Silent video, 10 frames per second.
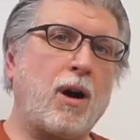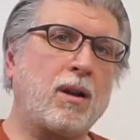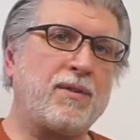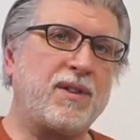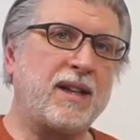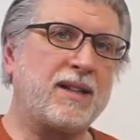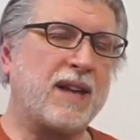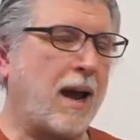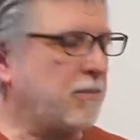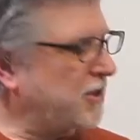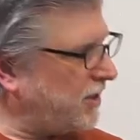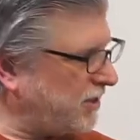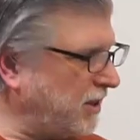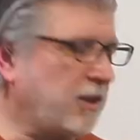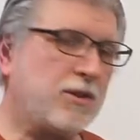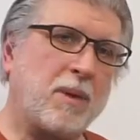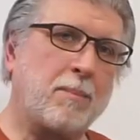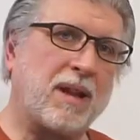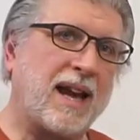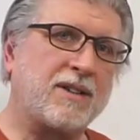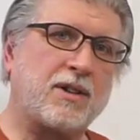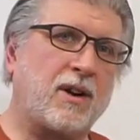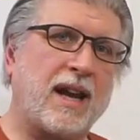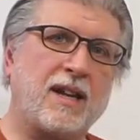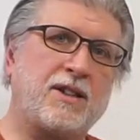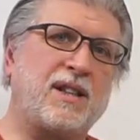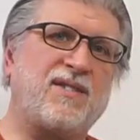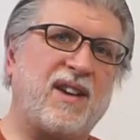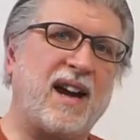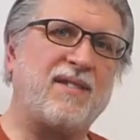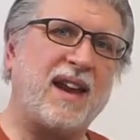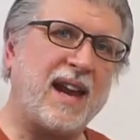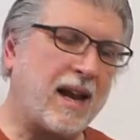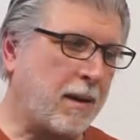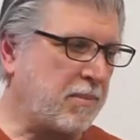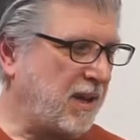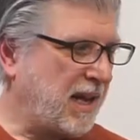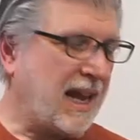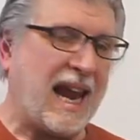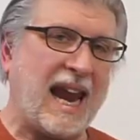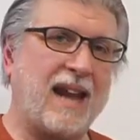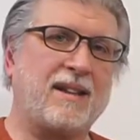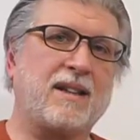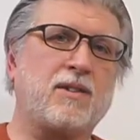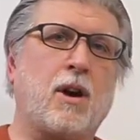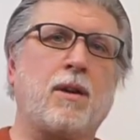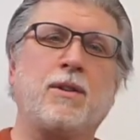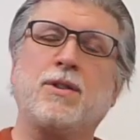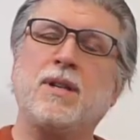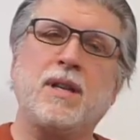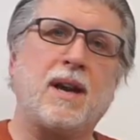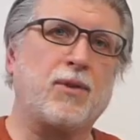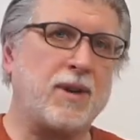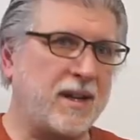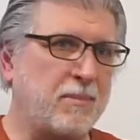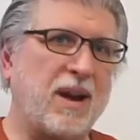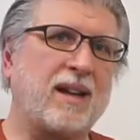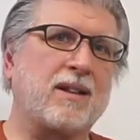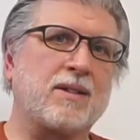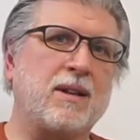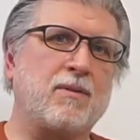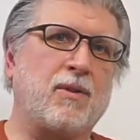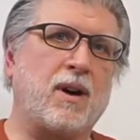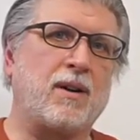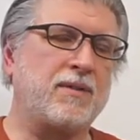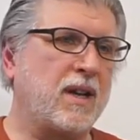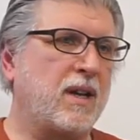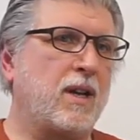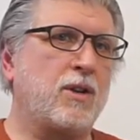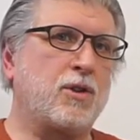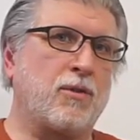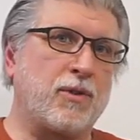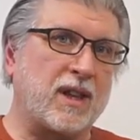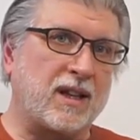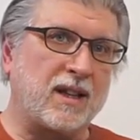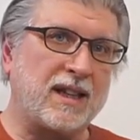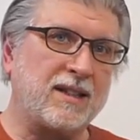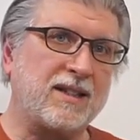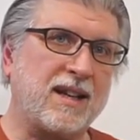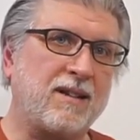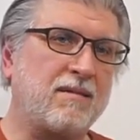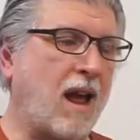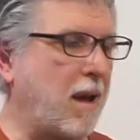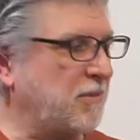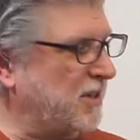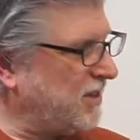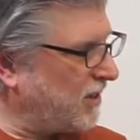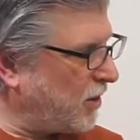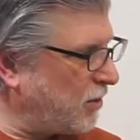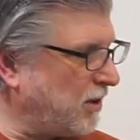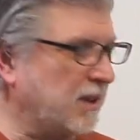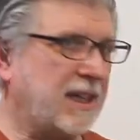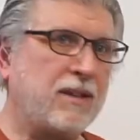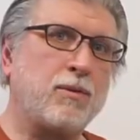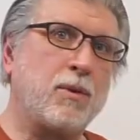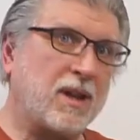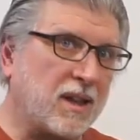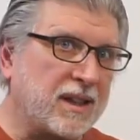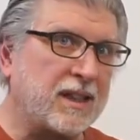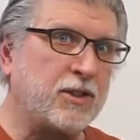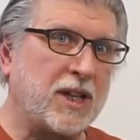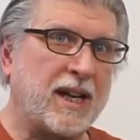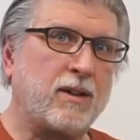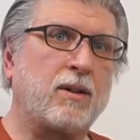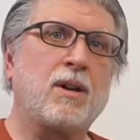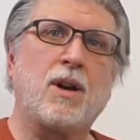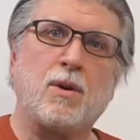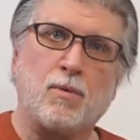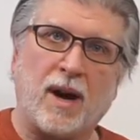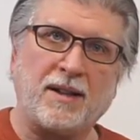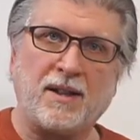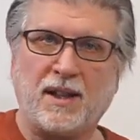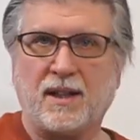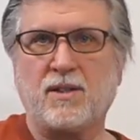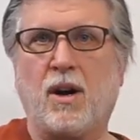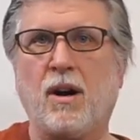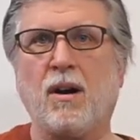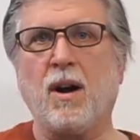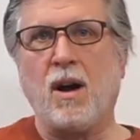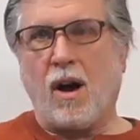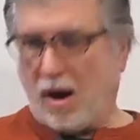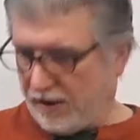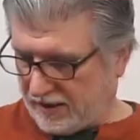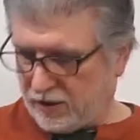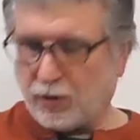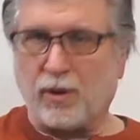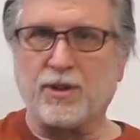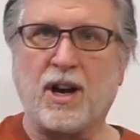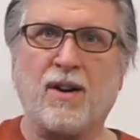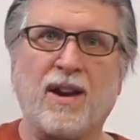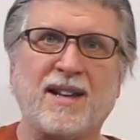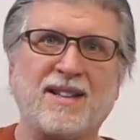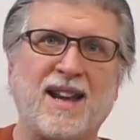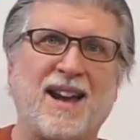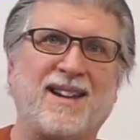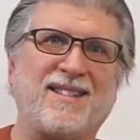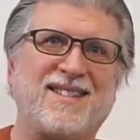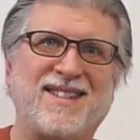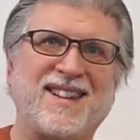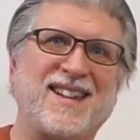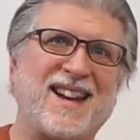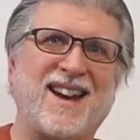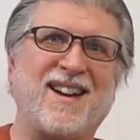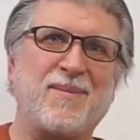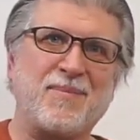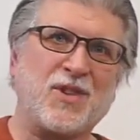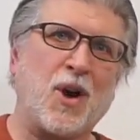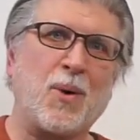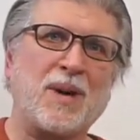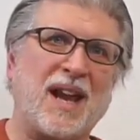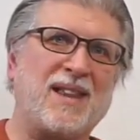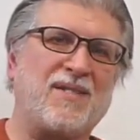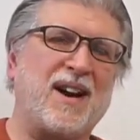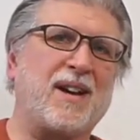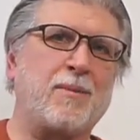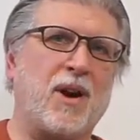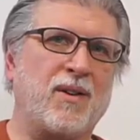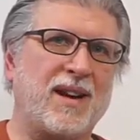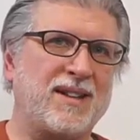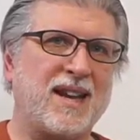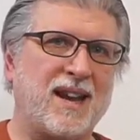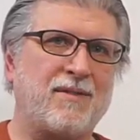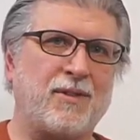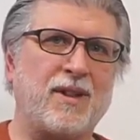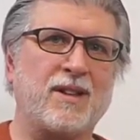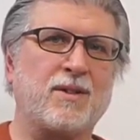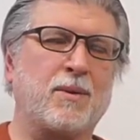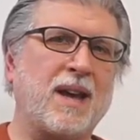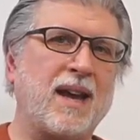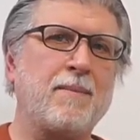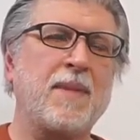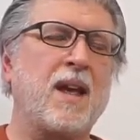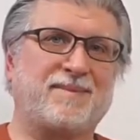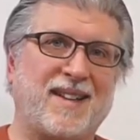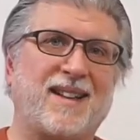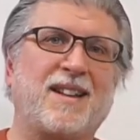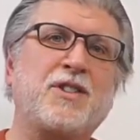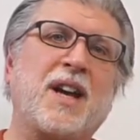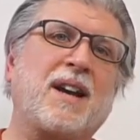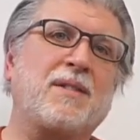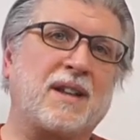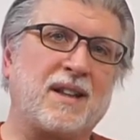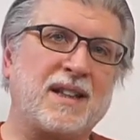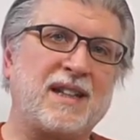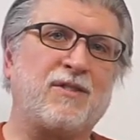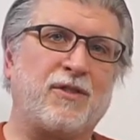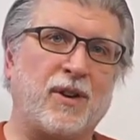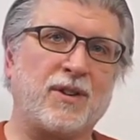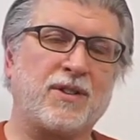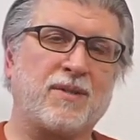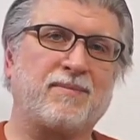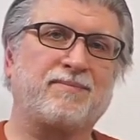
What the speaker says: all of these, I'm just going to use my Blackstar HT5 amp and the guitar. There's never any pedals involved. So for the clean sound, I'm just going to go clean through the clean channel right to the guitar. All the controls are on 10. The tone and the volume are in 10 for this, okay? Let's check out the clean first.